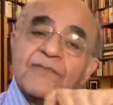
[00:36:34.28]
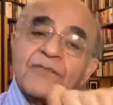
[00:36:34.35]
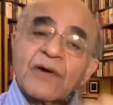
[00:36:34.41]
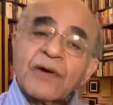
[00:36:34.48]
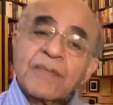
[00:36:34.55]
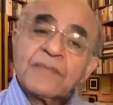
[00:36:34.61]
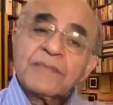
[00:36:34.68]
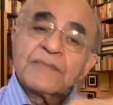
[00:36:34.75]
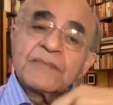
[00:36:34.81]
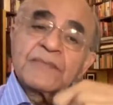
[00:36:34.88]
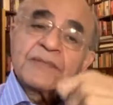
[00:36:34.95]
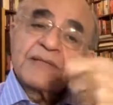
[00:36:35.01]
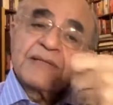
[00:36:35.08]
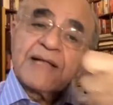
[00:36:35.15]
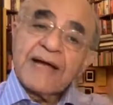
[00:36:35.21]
from
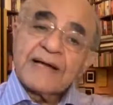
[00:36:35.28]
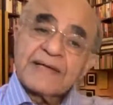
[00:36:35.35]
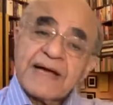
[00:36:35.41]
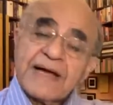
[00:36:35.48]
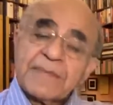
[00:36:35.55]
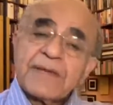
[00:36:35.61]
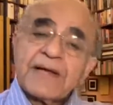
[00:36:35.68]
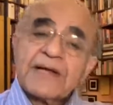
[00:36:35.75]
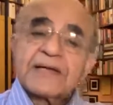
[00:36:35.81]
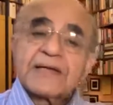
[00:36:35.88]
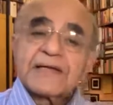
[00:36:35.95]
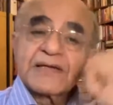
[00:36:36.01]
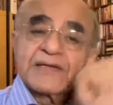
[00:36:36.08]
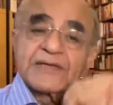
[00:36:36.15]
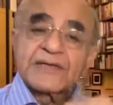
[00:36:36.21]
that, I made a
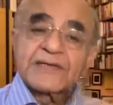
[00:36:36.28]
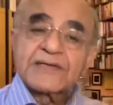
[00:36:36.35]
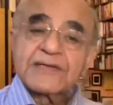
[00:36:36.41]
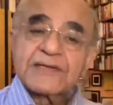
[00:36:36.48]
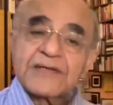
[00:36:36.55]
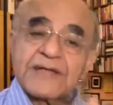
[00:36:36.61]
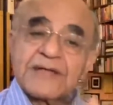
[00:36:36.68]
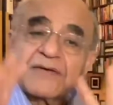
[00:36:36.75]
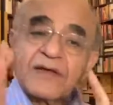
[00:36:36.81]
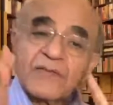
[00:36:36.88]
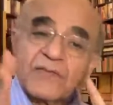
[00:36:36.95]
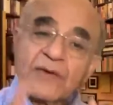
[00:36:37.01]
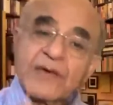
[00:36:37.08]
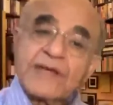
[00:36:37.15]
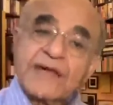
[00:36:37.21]
decision that the
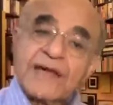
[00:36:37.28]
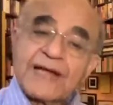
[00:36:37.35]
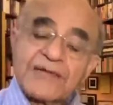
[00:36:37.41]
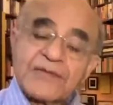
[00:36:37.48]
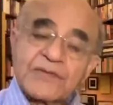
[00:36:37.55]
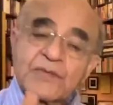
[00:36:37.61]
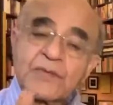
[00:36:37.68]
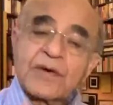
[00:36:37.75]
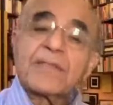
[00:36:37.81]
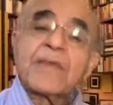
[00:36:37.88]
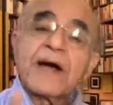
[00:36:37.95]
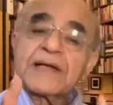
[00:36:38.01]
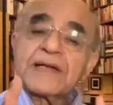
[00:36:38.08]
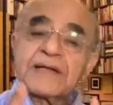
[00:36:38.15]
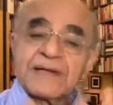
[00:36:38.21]
weekends were
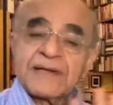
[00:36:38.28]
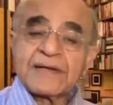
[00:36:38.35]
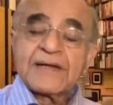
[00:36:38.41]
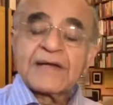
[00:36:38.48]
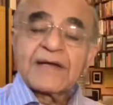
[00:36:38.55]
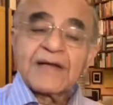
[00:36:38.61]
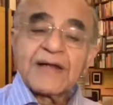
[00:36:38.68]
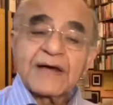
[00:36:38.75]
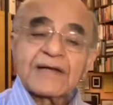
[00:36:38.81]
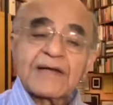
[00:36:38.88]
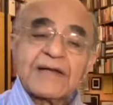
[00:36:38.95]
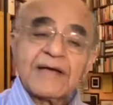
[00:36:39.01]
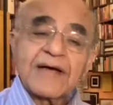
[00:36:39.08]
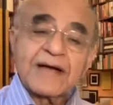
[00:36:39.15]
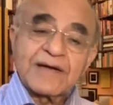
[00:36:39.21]
mine.
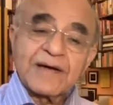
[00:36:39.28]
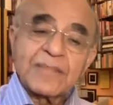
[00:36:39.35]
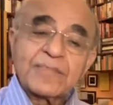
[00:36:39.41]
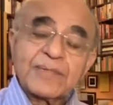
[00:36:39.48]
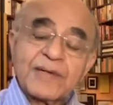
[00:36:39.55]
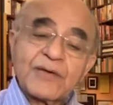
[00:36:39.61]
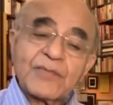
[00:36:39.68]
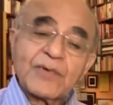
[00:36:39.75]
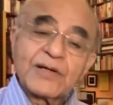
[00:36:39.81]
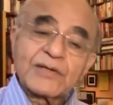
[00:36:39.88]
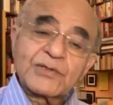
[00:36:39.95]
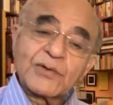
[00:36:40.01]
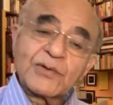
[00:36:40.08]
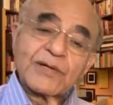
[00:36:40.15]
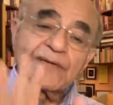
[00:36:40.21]
Luckily, our company
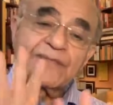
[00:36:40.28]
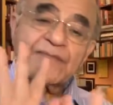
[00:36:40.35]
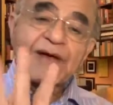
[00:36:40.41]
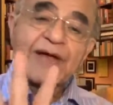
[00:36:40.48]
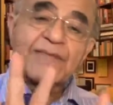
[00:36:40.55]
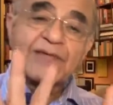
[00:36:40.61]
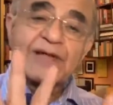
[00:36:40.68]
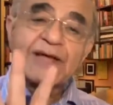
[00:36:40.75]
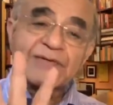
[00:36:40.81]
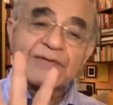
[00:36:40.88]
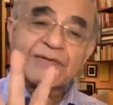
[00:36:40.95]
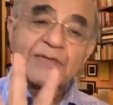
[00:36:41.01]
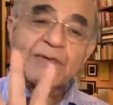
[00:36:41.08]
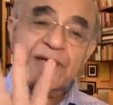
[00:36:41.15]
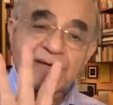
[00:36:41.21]
worked only 5
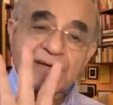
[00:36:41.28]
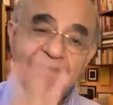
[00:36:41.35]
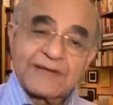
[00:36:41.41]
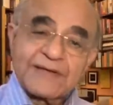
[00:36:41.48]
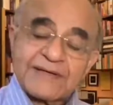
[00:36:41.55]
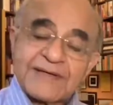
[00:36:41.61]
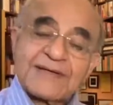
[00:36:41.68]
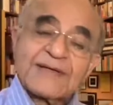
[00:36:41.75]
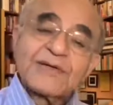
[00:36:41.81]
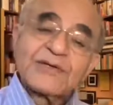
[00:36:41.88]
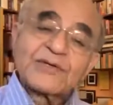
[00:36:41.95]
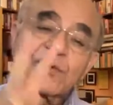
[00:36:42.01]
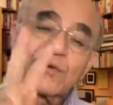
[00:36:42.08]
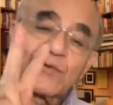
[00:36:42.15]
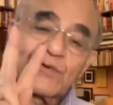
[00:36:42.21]
days a week.
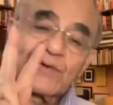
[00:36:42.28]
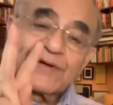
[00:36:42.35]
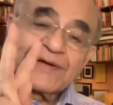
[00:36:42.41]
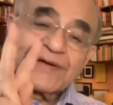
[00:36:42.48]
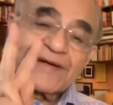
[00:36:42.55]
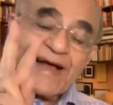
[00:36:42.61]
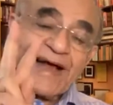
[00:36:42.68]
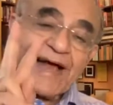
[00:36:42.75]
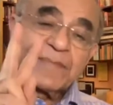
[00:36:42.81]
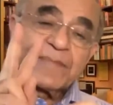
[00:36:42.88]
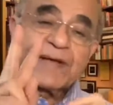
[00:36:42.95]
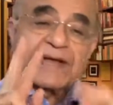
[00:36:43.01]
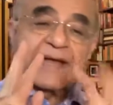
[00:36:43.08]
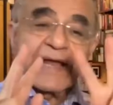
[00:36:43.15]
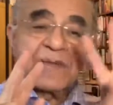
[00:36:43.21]
So I
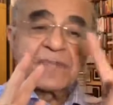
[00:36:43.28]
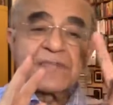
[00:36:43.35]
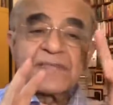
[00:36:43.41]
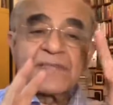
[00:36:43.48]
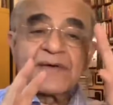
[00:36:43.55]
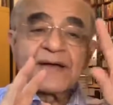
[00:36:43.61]
decided